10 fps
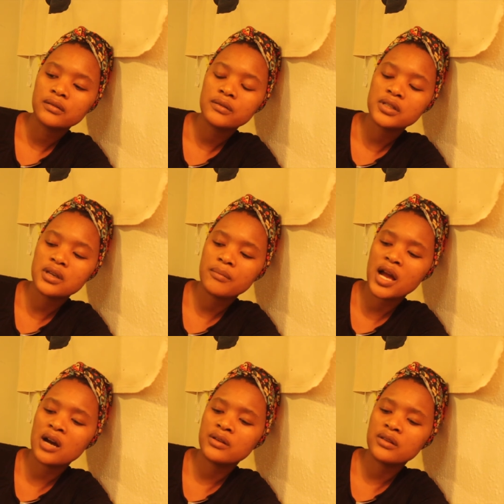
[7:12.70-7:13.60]
For
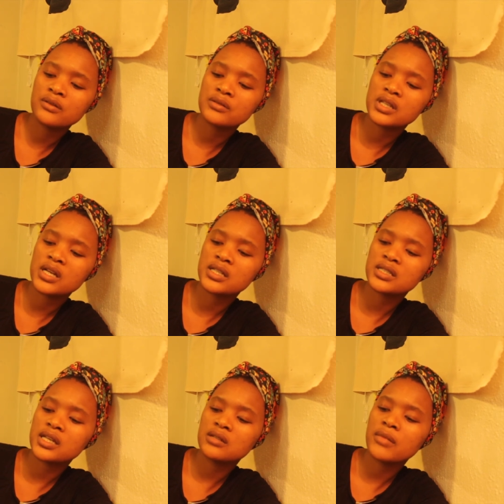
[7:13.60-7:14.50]
somehow in those
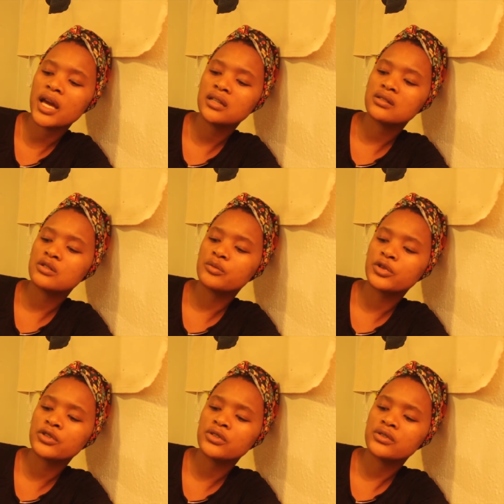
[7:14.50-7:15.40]
years he had managed to
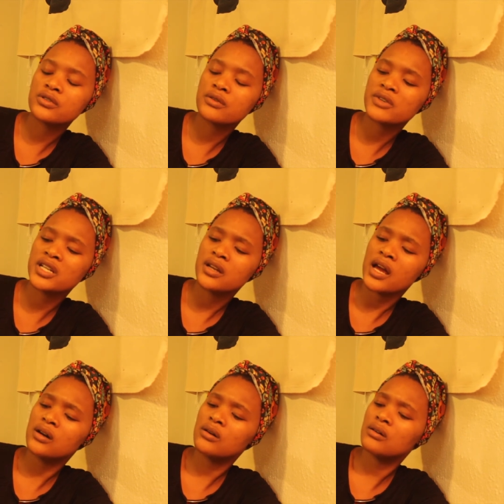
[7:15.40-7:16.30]
produce three
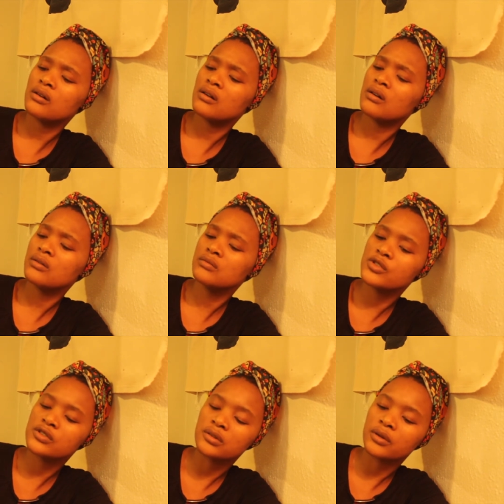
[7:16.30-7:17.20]
now
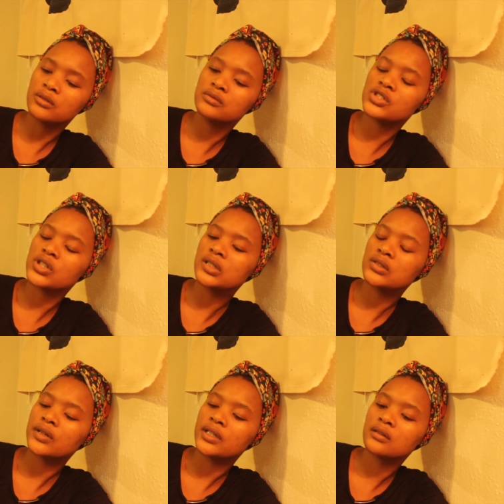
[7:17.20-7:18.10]
almost grown
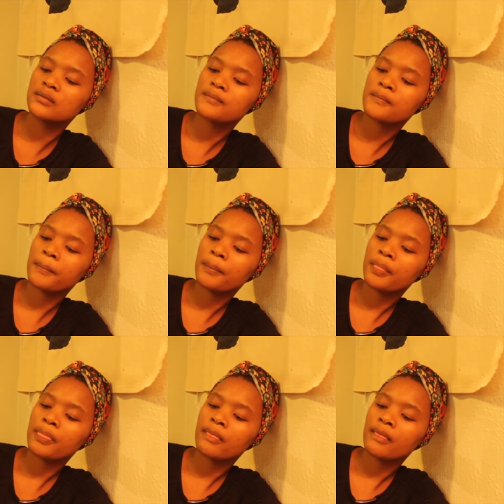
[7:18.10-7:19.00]
children
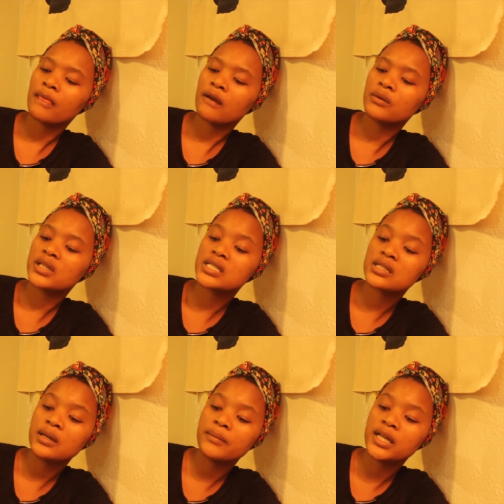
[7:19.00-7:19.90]
with
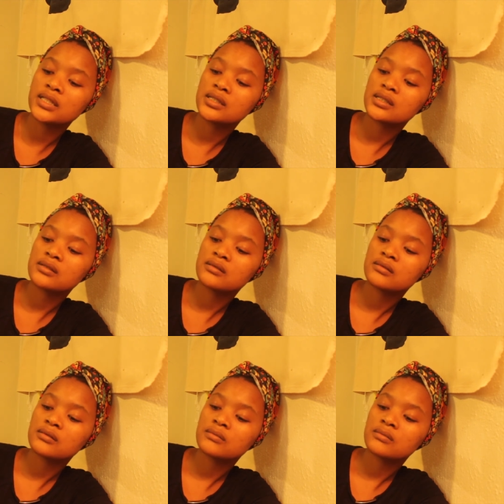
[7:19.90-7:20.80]
his laments,
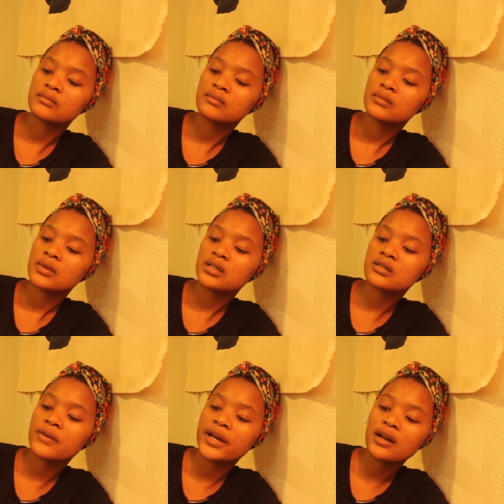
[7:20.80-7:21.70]

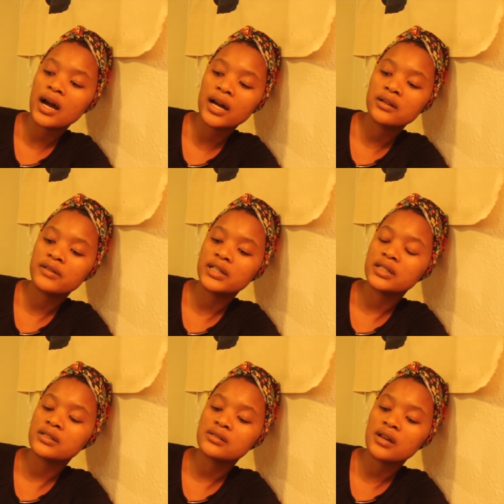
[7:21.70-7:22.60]
his great
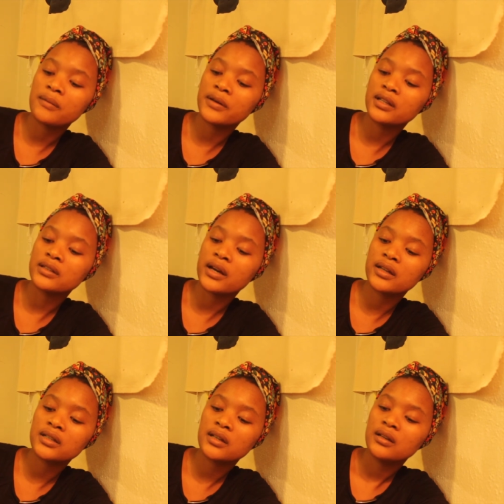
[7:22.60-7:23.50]
heart-rending sobbing
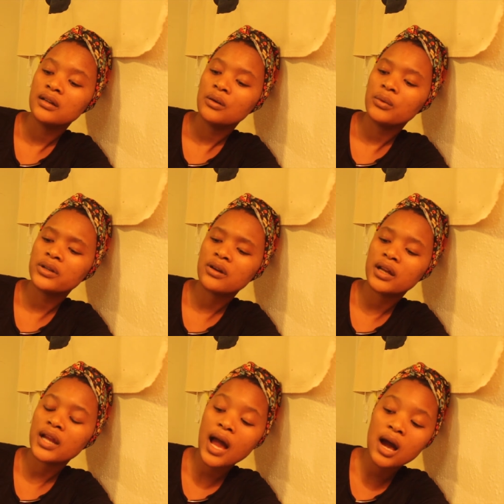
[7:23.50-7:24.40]
that went
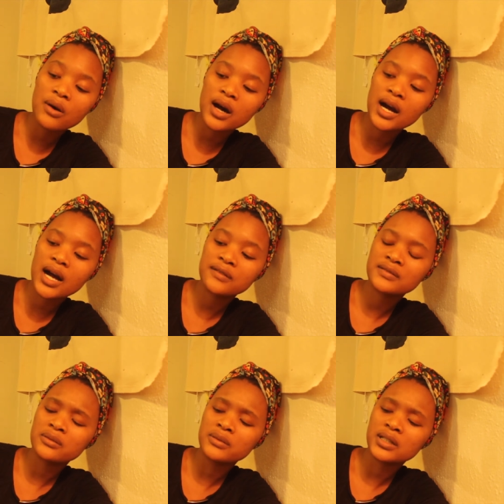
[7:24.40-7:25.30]
on hour
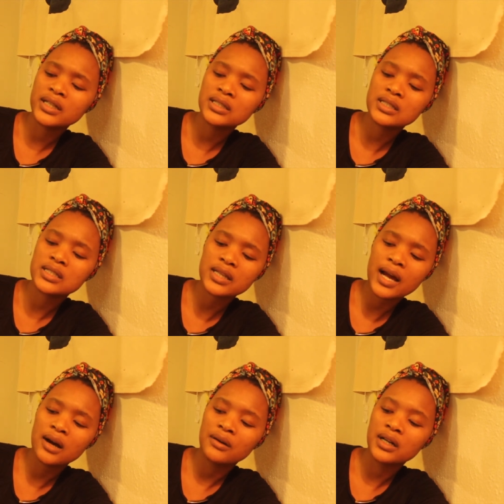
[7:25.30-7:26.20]
after relentless
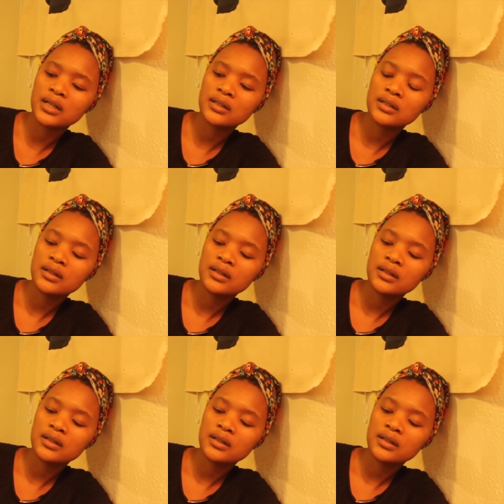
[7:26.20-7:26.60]
hour,